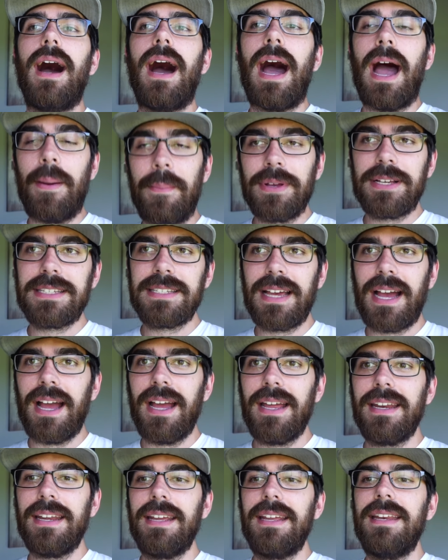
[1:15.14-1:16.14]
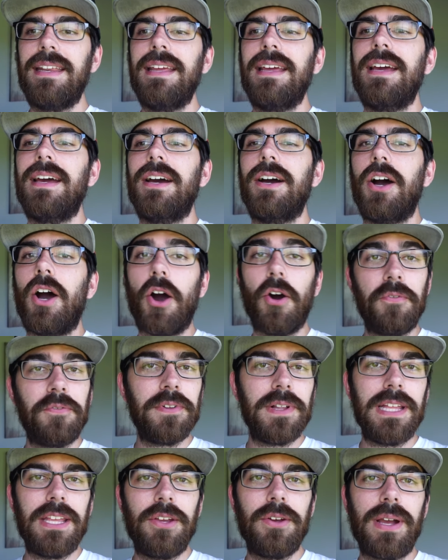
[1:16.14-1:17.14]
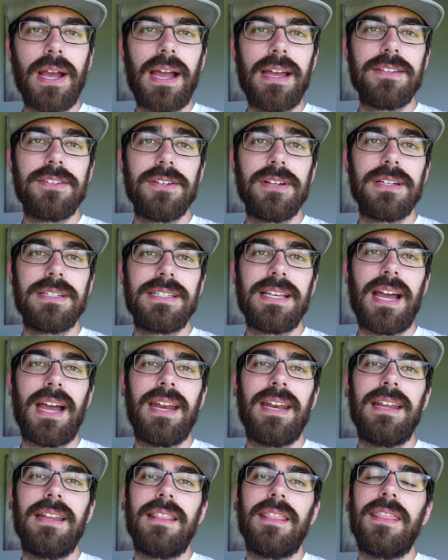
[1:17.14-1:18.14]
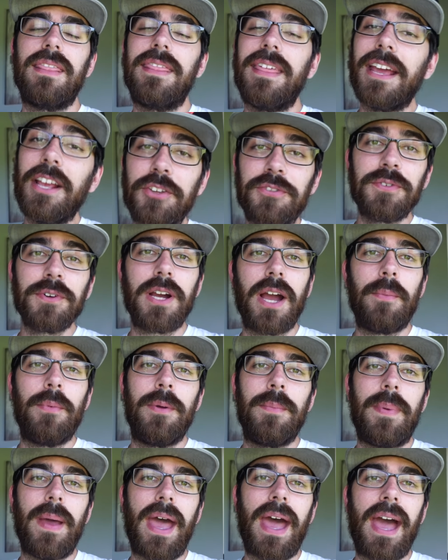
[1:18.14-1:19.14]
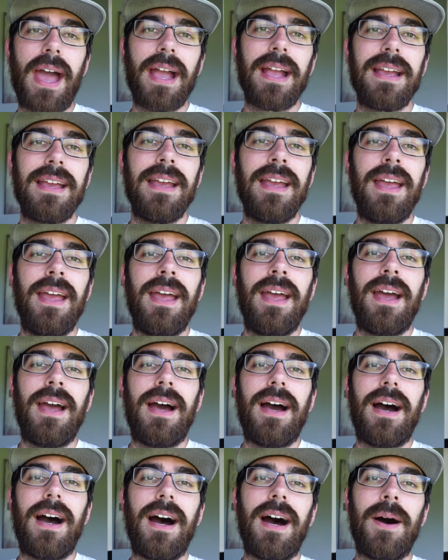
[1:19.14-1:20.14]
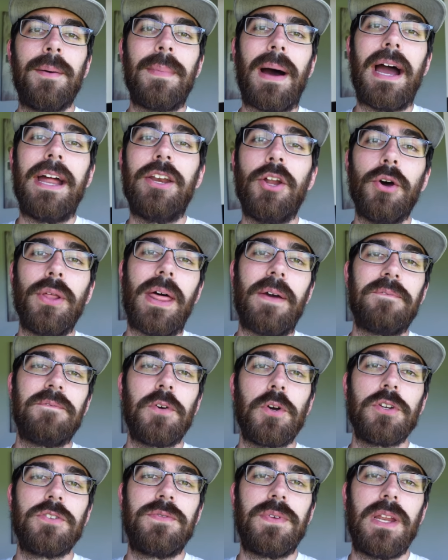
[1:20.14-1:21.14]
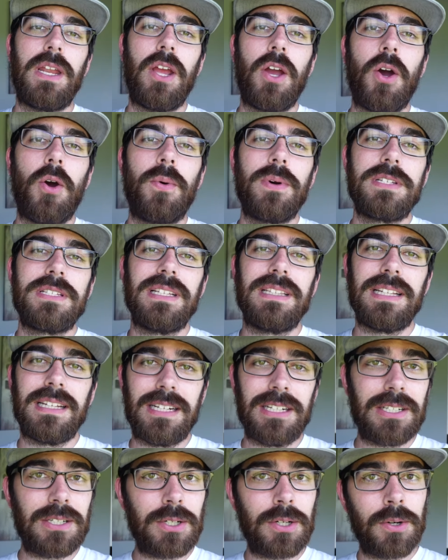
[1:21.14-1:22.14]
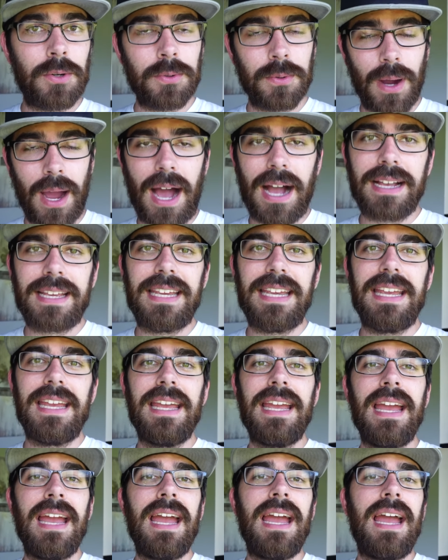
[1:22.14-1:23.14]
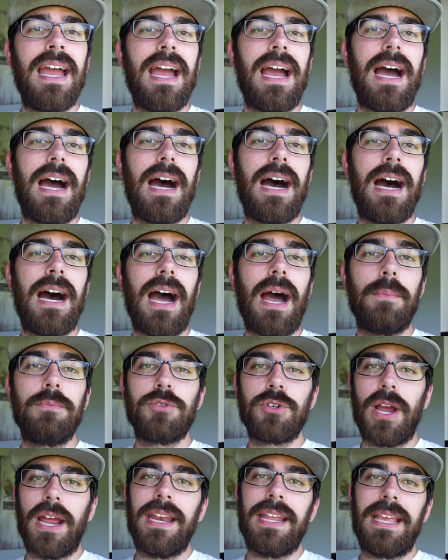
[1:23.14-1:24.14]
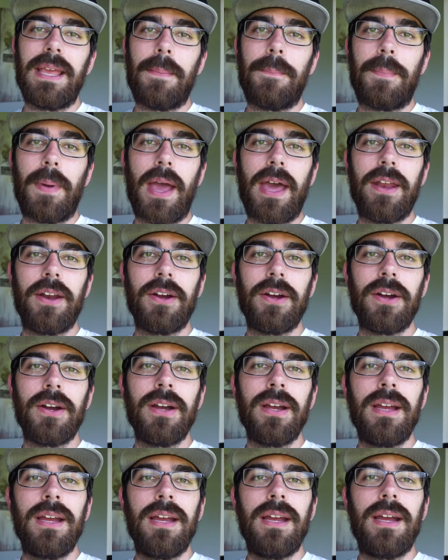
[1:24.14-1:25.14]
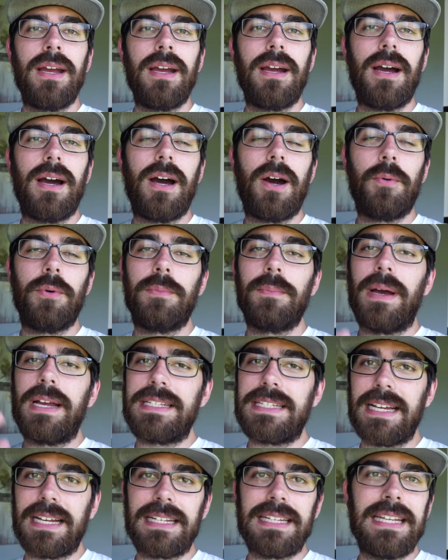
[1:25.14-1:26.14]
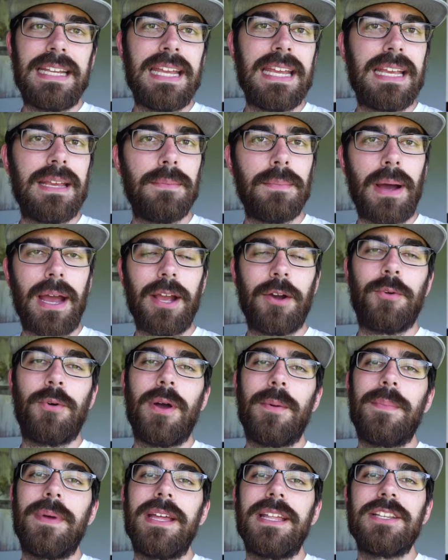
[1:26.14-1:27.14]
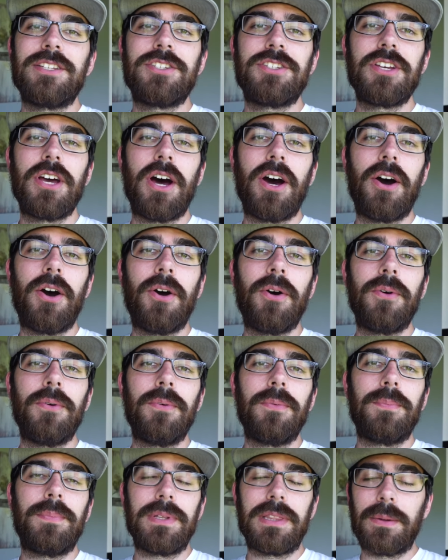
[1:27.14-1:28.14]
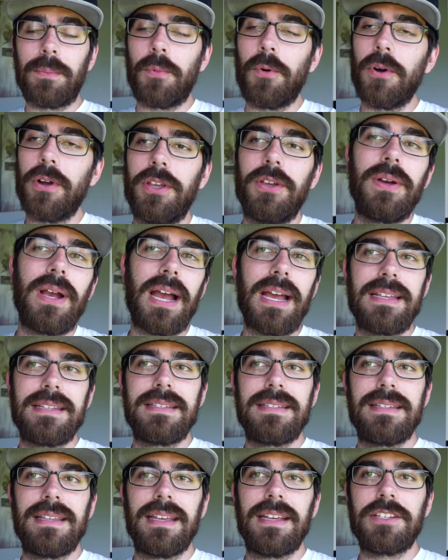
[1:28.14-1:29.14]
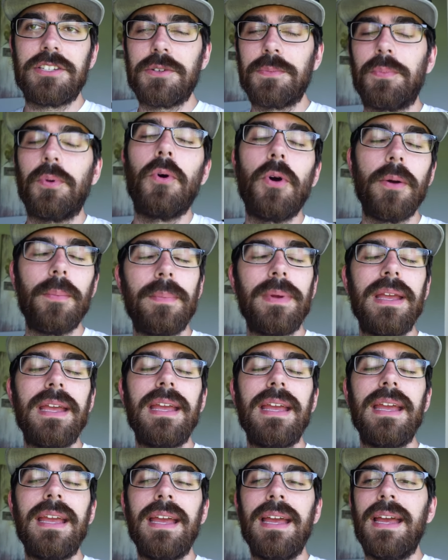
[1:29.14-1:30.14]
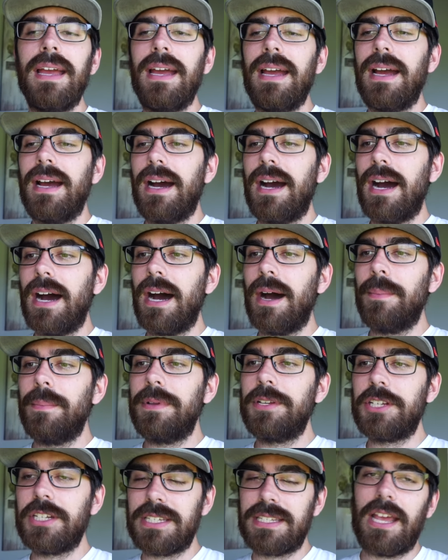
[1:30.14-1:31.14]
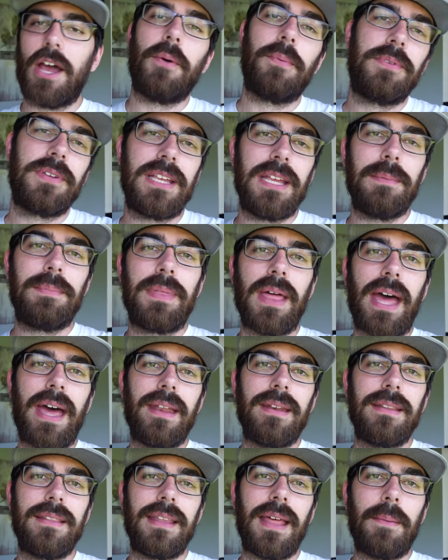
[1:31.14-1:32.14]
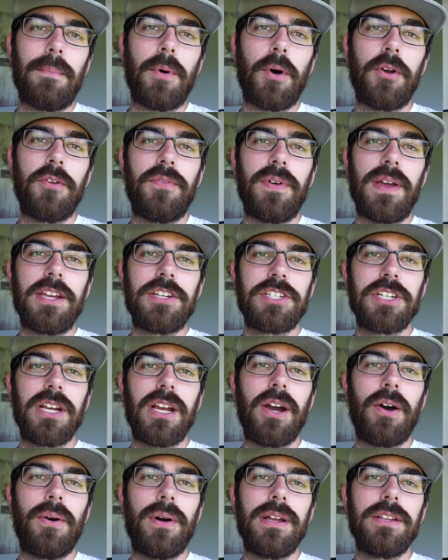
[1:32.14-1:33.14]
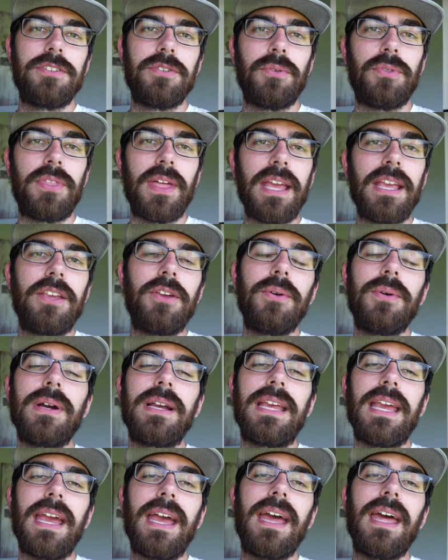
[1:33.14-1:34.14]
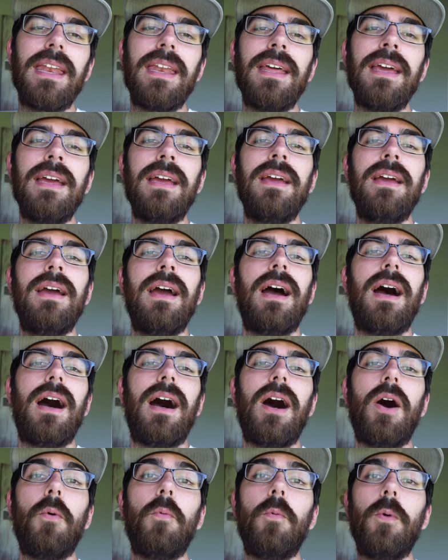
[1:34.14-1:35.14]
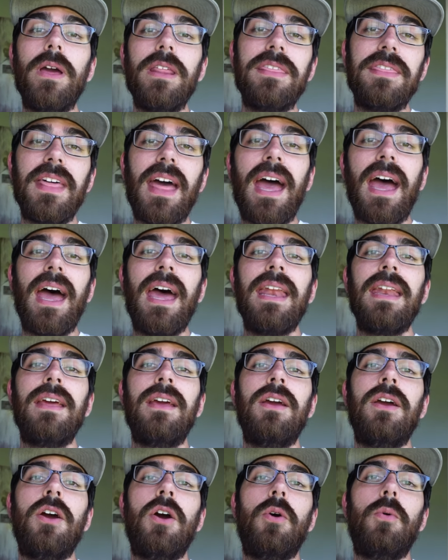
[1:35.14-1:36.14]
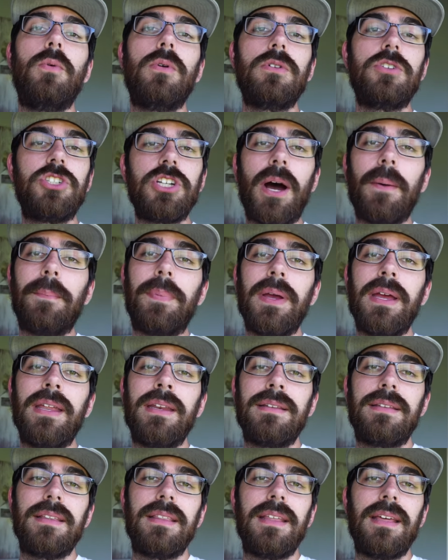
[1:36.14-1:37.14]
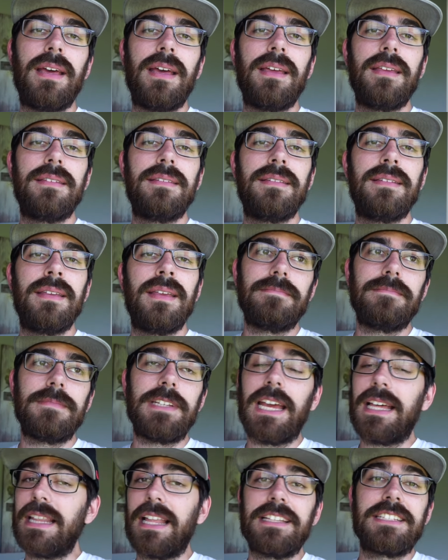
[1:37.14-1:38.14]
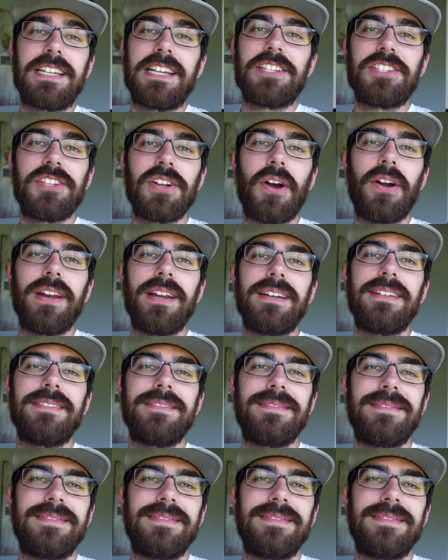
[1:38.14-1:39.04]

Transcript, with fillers: I'm excited. Hopefully you guys are excited. Thanks for coming back. Um, I know that first video was a little rocky. Uh, I'm trying to get better uh, with my technique and my equipment. So, but the more you guys like support me, um, it just helps keep that, that motivation going. So thank you again. Uh, with that, we'll jump into this. Yeah, let's get started.